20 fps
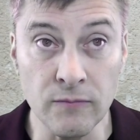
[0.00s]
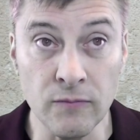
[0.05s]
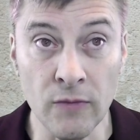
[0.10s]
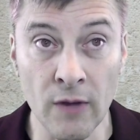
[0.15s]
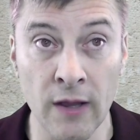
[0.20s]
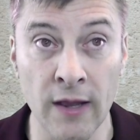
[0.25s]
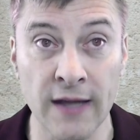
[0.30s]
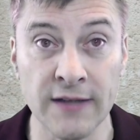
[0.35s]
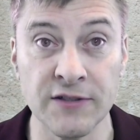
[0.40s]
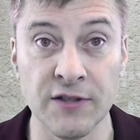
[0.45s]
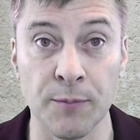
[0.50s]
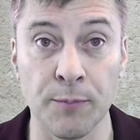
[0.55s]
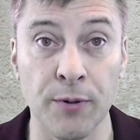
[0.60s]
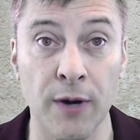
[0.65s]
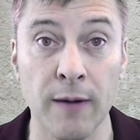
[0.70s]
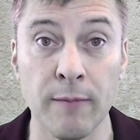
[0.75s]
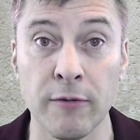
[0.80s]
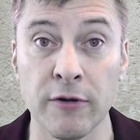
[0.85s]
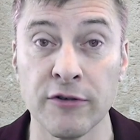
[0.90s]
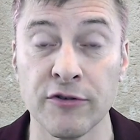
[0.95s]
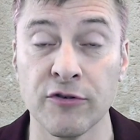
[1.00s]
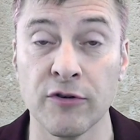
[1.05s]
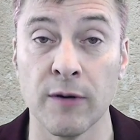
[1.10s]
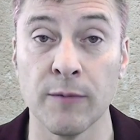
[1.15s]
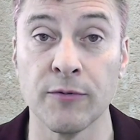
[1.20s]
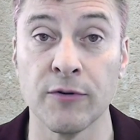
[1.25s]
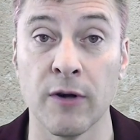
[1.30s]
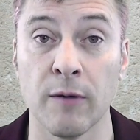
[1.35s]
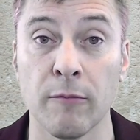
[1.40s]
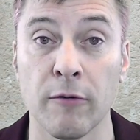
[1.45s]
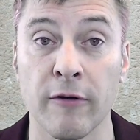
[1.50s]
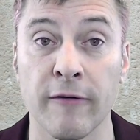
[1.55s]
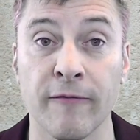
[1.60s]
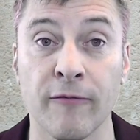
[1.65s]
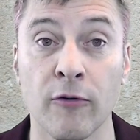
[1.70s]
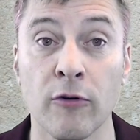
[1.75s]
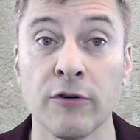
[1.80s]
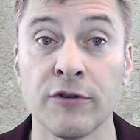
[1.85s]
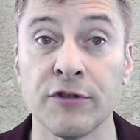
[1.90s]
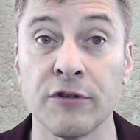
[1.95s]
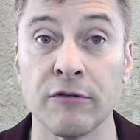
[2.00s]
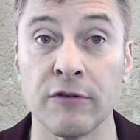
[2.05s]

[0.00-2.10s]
That's the primary scripture I'm going to refer to